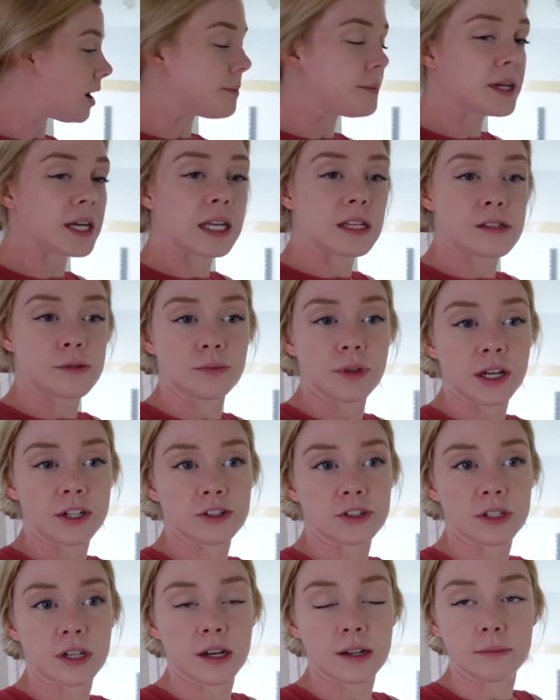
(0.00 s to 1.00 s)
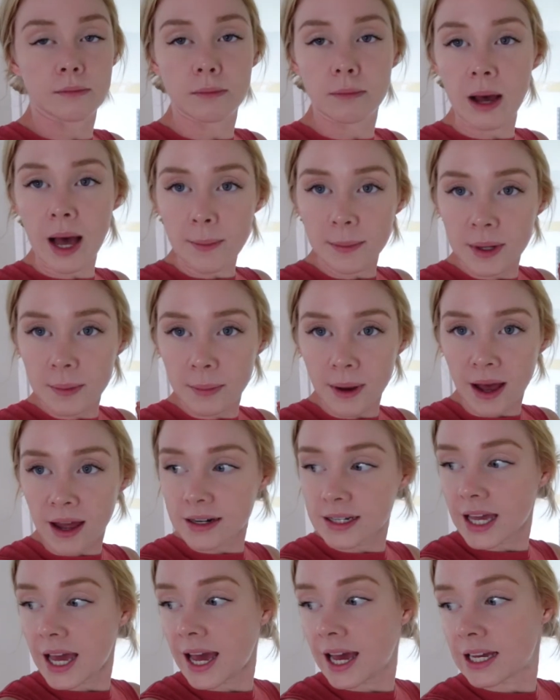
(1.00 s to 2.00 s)
I'm gonna get some laundry done, pop in a
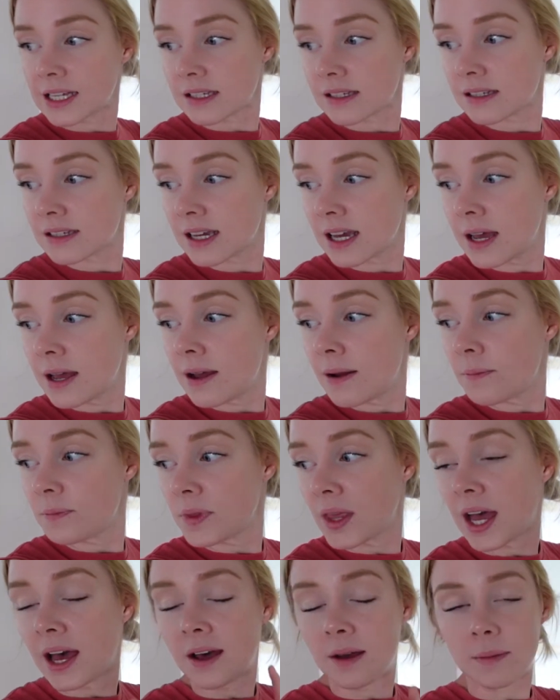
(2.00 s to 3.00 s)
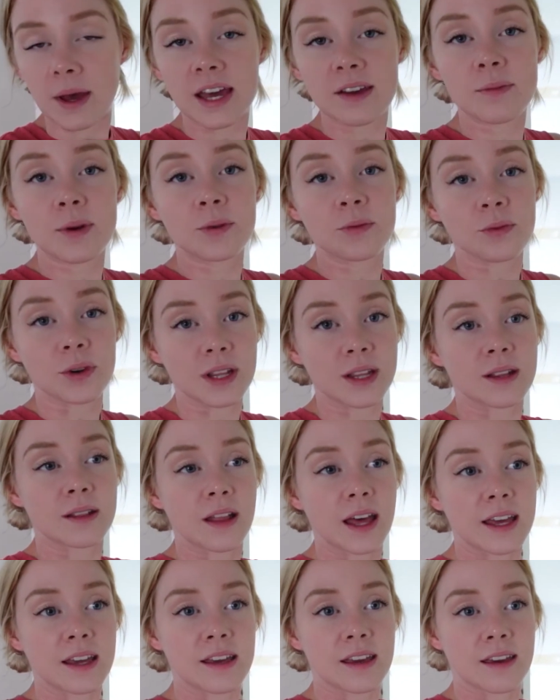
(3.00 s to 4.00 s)
podcast. I've been really
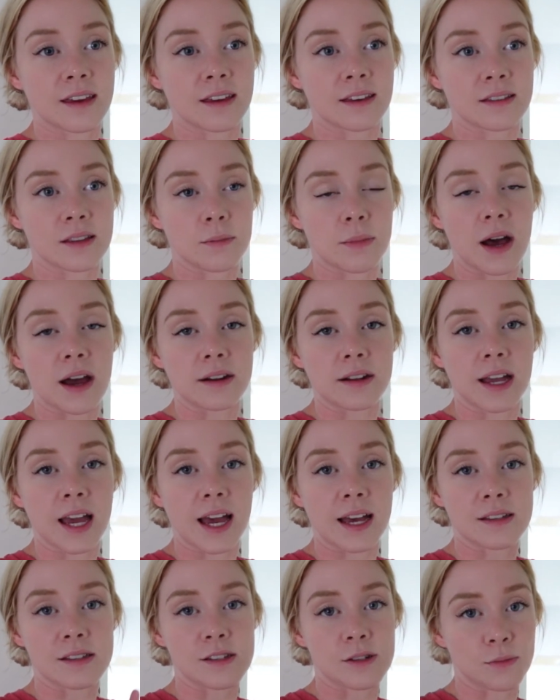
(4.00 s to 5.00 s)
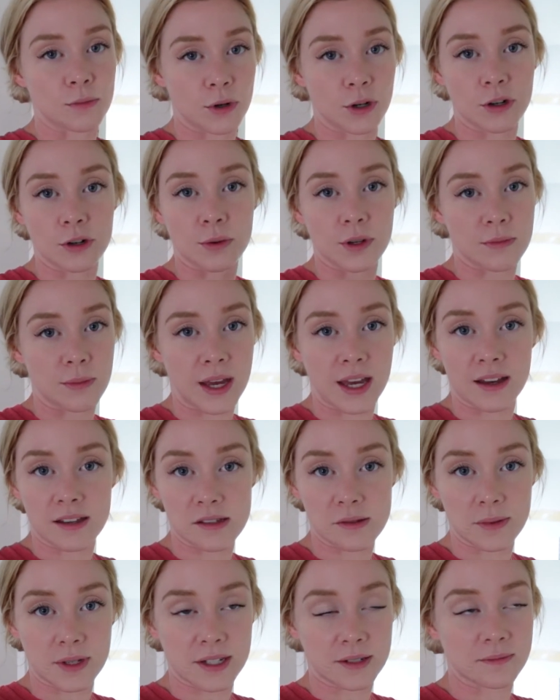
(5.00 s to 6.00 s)
liking the podcast Murder with My
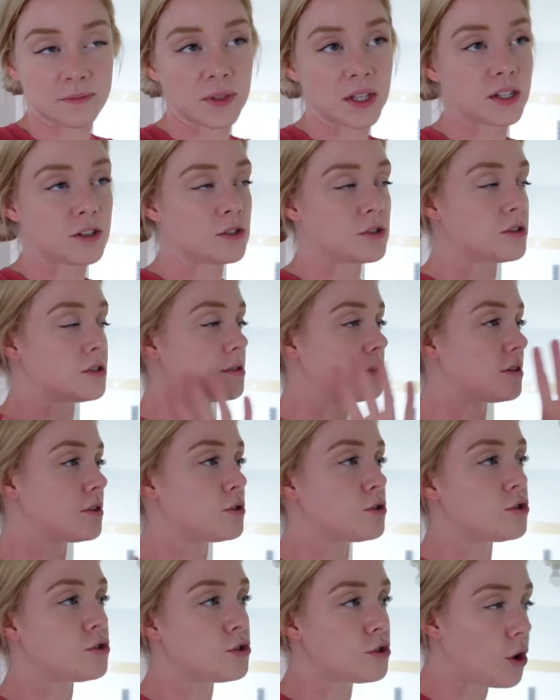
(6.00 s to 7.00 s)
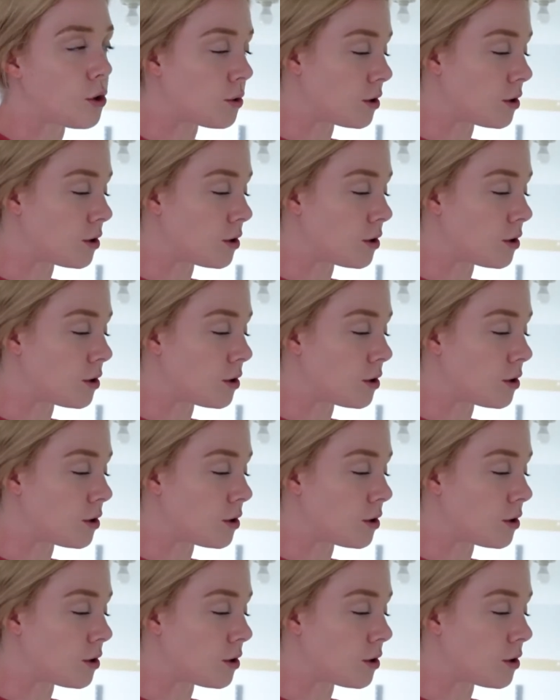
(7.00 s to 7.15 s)
Husband. It is so